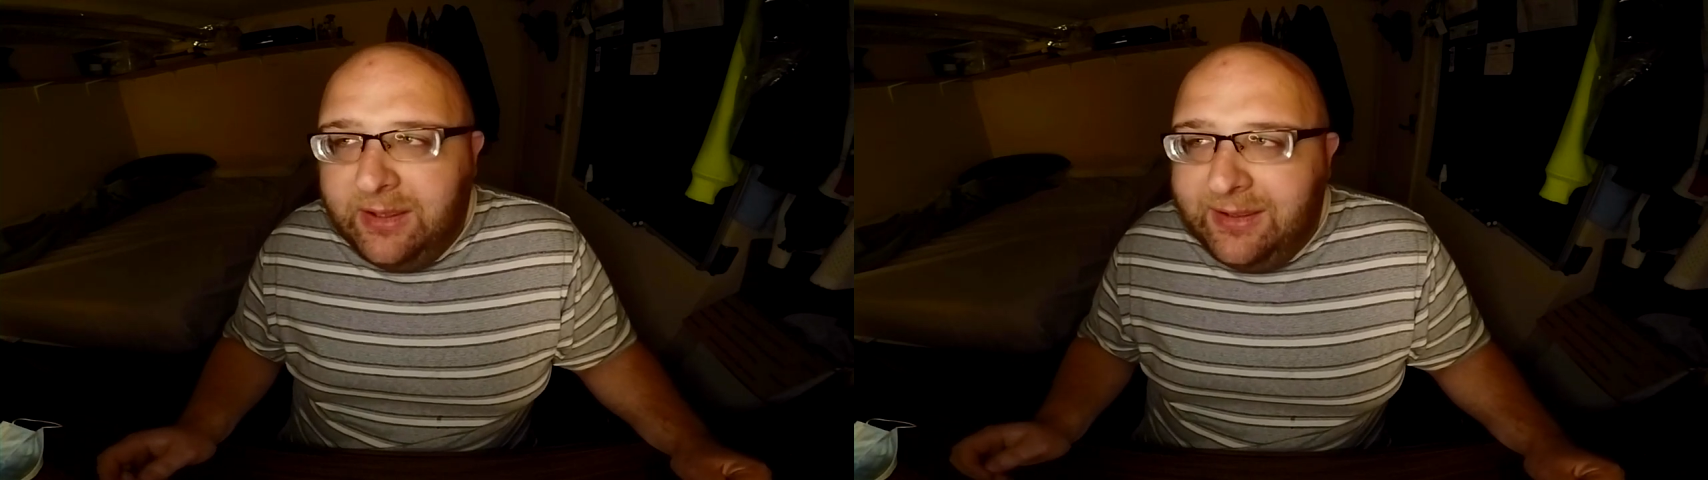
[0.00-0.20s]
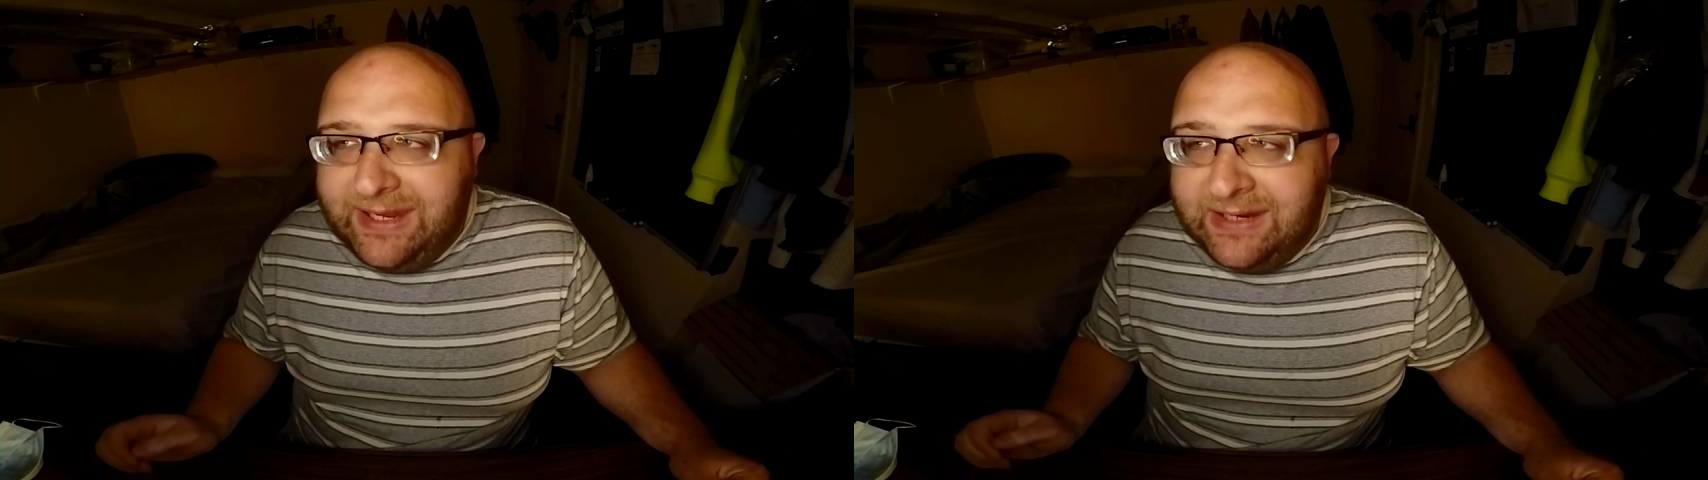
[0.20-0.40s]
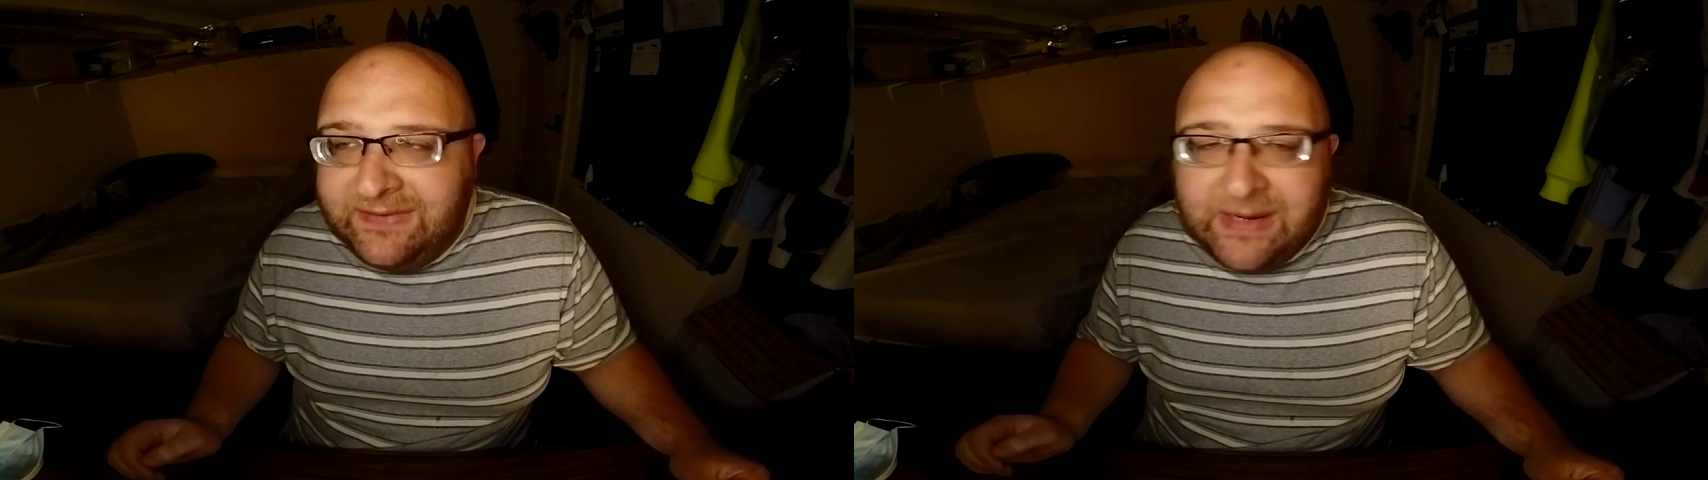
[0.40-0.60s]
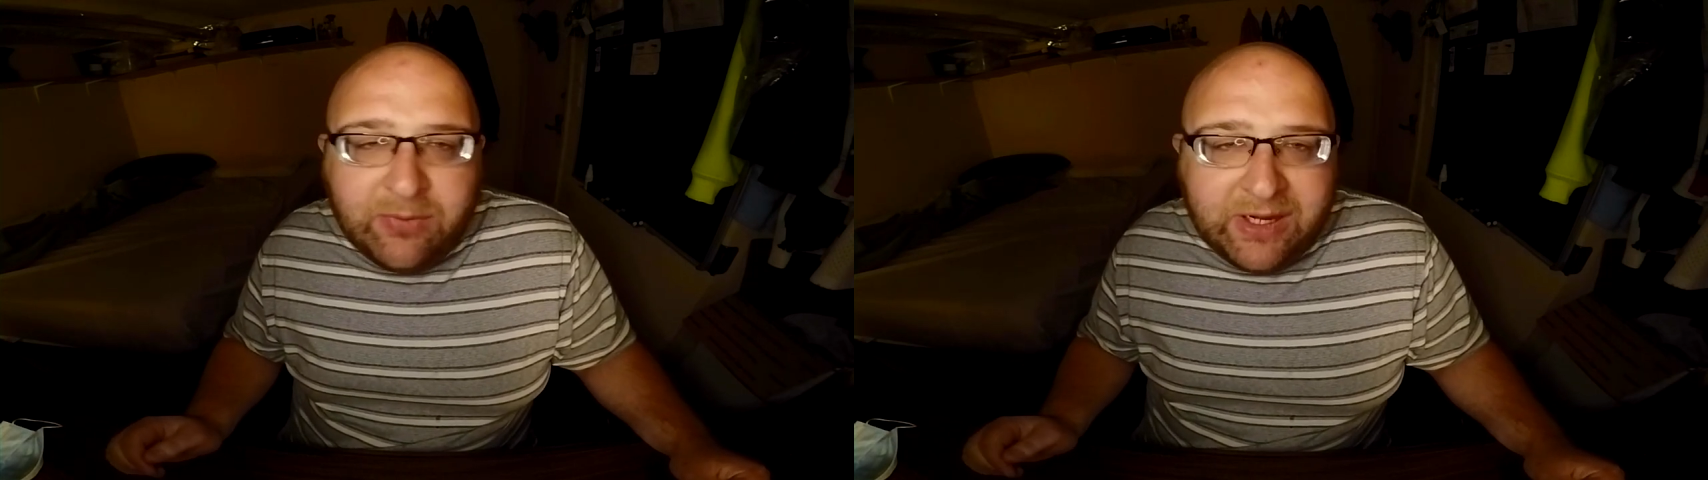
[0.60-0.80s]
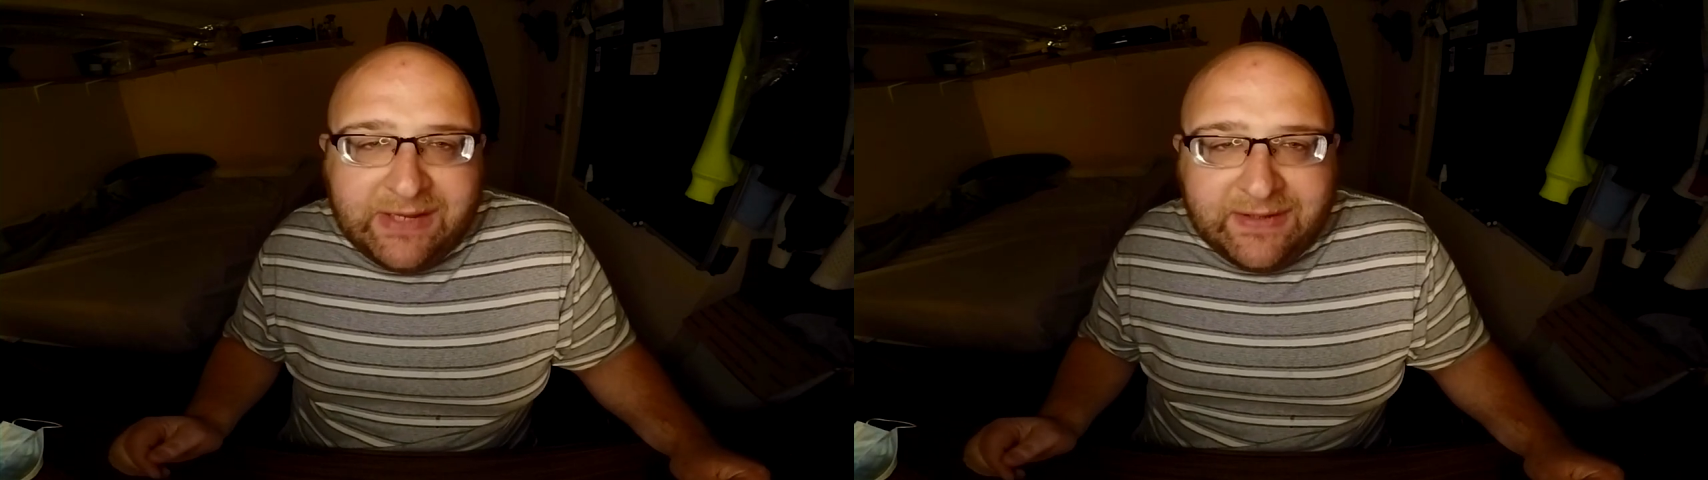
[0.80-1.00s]

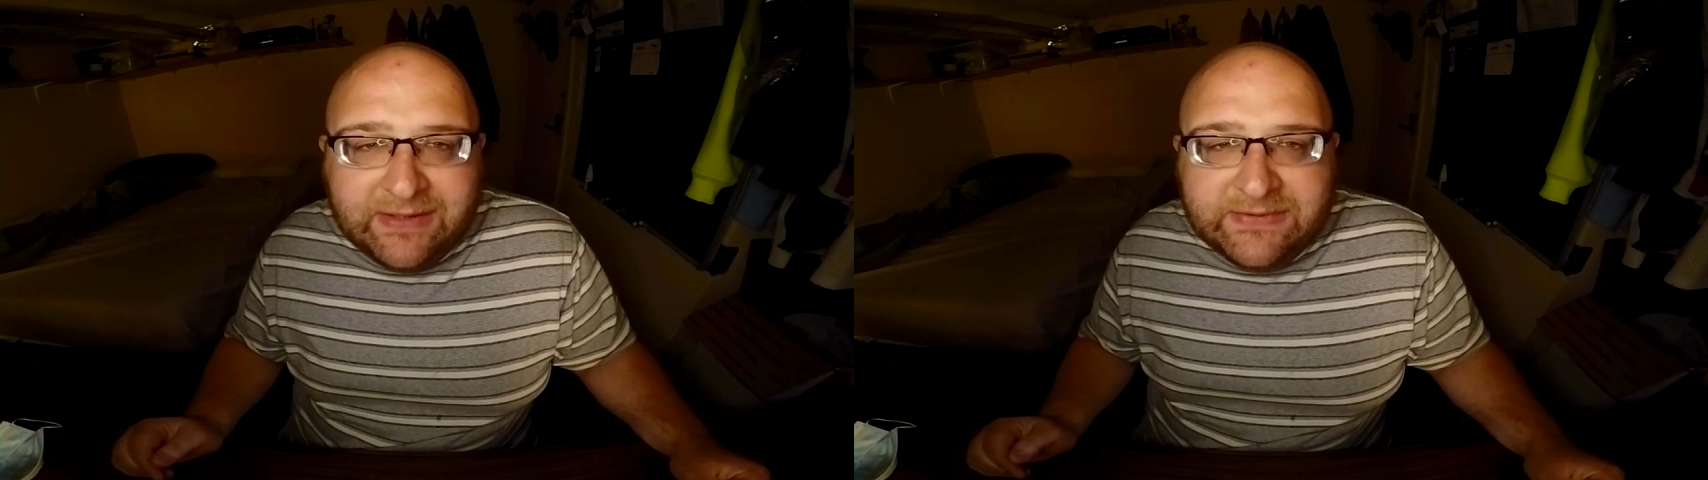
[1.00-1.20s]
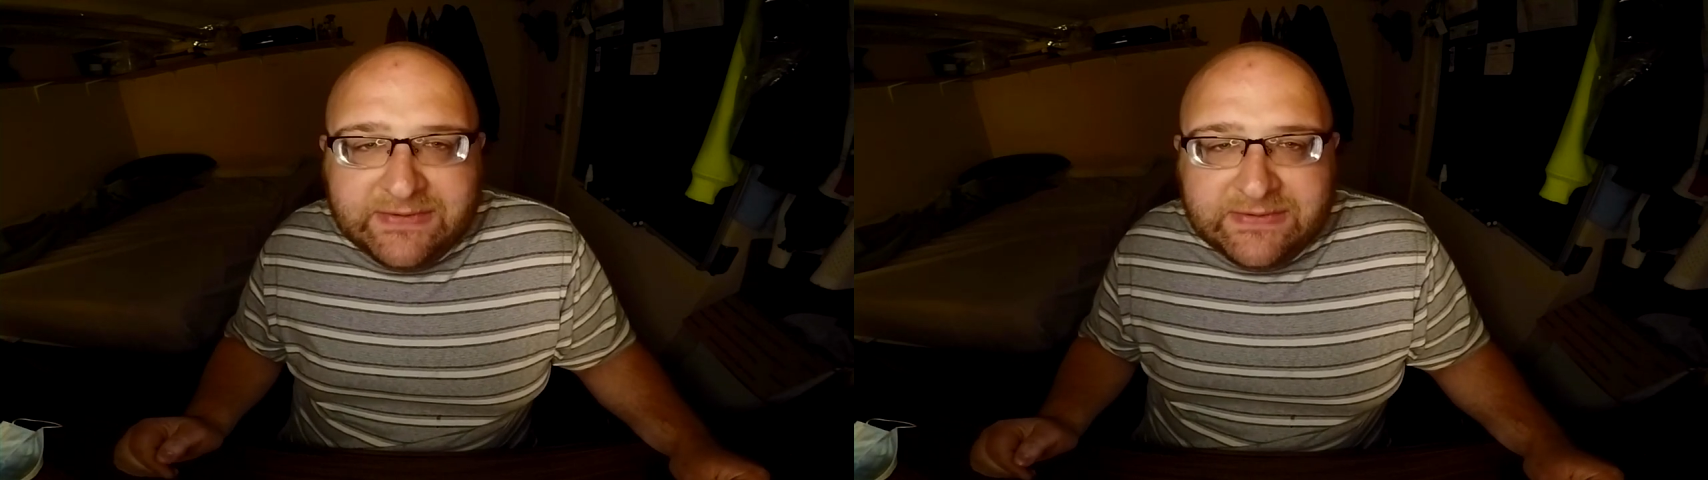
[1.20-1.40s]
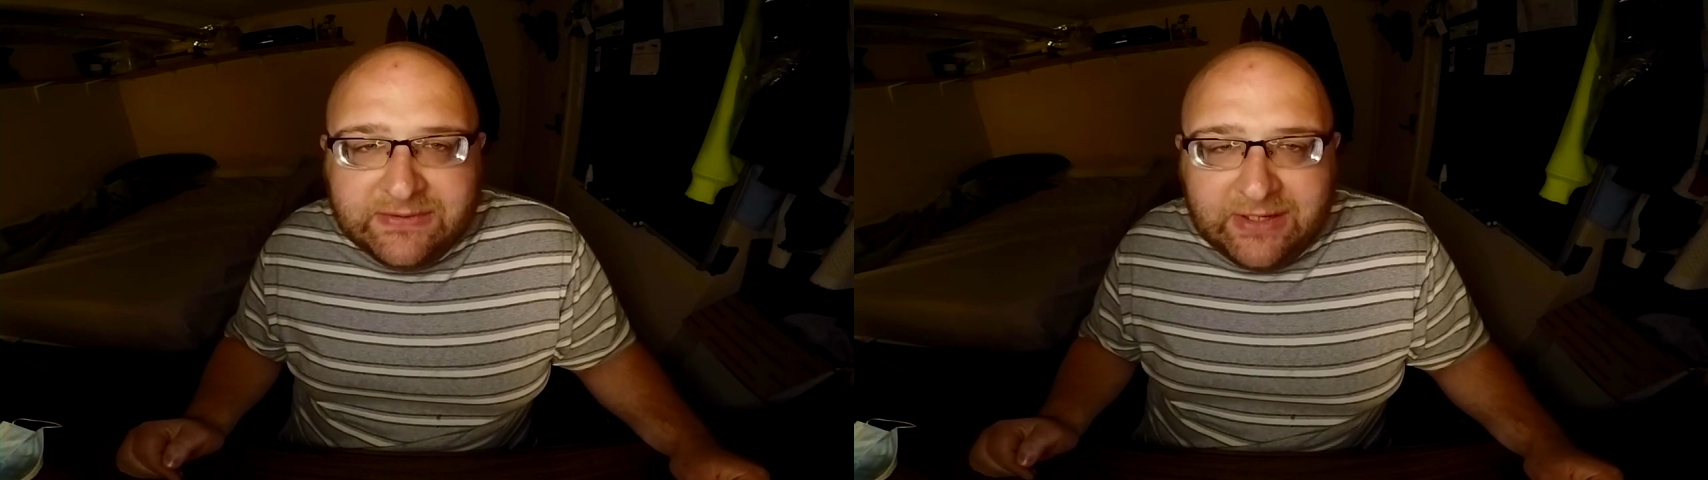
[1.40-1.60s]
antibody tests